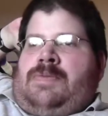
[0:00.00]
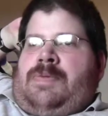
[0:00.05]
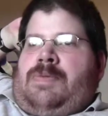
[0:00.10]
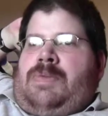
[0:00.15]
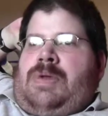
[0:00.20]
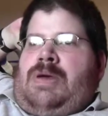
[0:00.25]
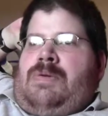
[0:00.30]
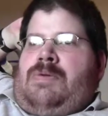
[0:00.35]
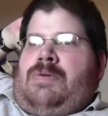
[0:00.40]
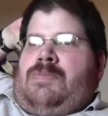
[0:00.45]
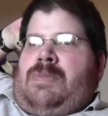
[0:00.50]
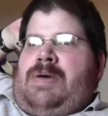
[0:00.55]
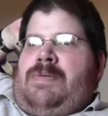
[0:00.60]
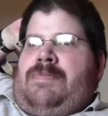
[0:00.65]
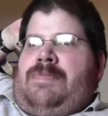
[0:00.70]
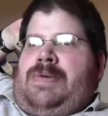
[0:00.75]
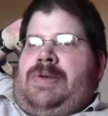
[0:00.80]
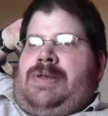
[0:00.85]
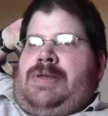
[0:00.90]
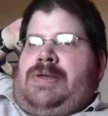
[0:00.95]
From now on, my
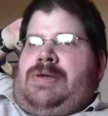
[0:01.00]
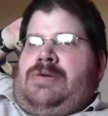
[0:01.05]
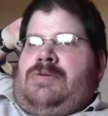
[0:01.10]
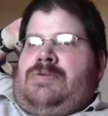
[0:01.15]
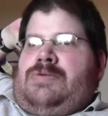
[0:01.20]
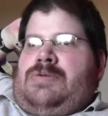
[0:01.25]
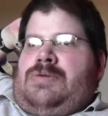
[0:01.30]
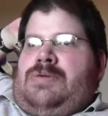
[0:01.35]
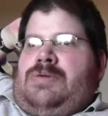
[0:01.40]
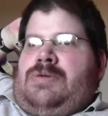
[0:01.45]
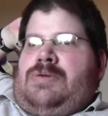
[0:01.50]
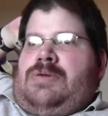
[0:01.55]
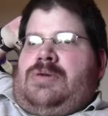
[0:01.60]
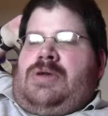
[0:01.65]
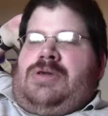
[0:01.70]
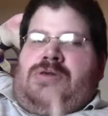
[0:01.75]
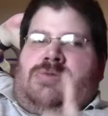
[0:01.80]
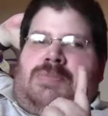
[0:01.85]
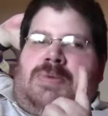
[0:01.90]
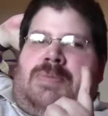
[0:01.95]
videos,
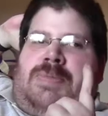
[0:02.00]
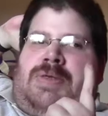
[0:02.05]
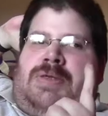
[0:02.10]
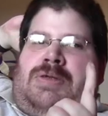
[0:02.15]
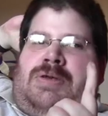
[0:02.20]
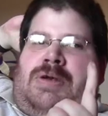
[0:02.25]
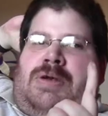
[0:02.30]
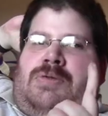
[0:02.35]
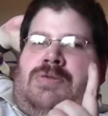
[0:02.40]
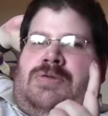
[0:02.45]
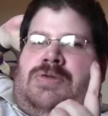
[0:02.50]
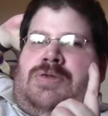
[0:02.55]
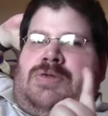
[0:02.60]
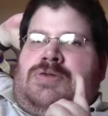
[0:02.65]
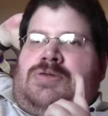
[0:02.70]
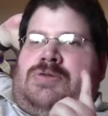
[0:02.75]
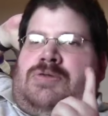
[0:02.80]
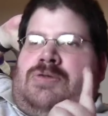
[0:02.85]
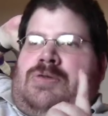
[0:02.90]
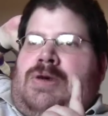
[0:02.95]
as you'll read by the title, this
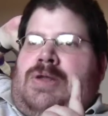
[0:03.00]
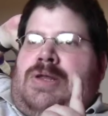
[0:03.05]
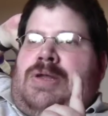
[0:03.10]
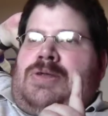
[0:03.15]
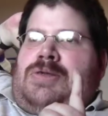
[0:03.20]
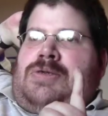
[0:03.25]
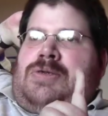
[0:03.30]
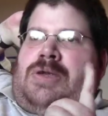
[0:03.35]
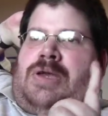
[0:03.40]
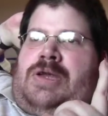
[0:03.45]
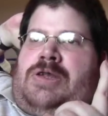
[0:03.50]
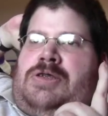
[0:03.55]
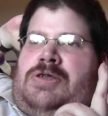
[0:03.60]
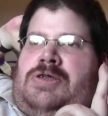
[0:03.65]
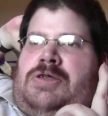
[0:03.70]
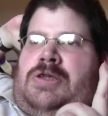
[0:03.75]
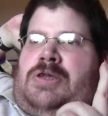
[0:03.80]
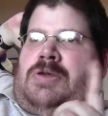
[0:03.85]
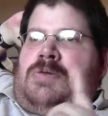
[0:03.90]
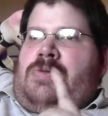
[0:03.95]
is not
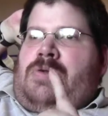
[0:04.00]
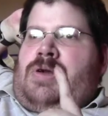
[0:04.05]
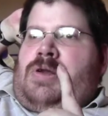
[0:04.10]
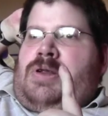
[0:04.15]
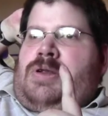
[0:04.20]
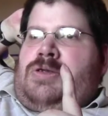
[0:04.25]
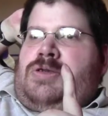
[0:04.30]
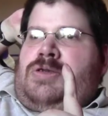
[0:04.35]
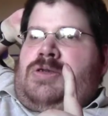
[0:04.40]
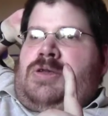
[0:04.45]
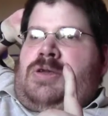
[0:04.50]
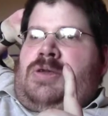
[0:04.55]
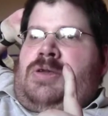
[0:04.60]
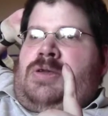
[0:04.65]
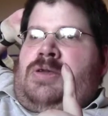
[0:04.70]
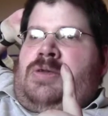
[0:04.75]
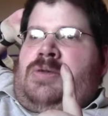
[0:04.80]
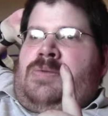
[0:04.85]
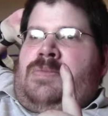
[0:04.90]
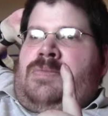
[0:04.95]
HD or not
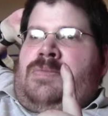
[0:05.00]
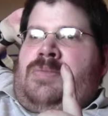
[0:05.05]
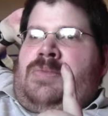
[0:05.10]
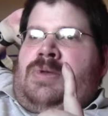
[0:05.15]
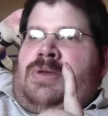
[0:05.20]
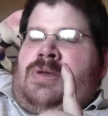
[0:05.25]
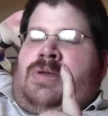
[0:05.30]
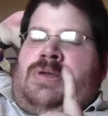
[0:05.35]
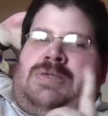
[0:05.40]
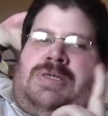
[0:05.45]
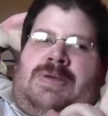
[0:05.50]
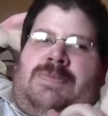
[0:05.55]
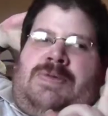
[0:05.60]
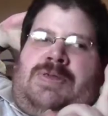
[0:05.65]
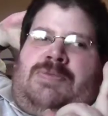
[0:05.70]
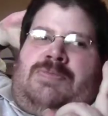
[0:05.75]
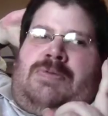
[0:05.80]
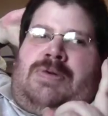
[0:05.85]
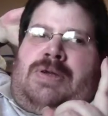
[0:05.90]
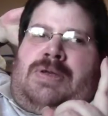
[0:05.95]
HD
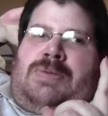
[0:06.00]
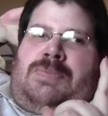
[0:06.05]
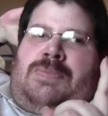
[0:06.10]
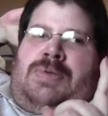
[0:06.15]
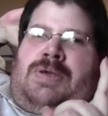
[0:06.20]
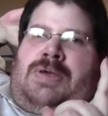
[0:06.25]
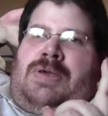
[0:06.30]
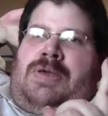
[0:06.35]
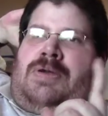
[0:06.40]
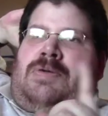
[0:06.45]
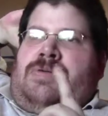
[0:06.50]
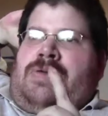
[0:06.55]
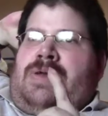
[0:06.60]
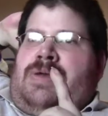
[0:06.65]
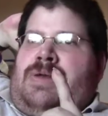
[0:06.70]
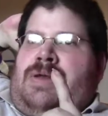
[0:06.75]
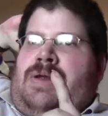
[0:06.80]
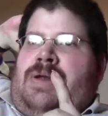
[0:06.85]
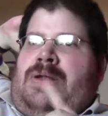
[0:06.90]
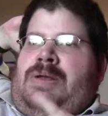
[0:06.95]
720p or
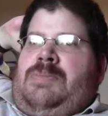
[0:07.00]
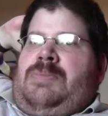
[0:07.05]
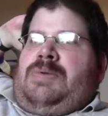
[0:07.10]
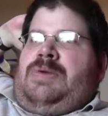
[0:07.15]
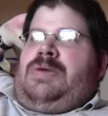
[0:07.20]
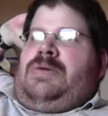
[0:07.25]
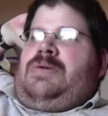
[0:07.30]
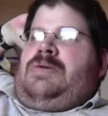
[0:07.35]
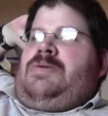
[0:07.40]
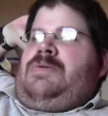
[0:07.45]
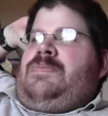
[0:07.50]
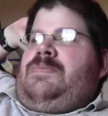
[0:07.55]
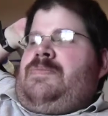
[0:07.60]
1080p.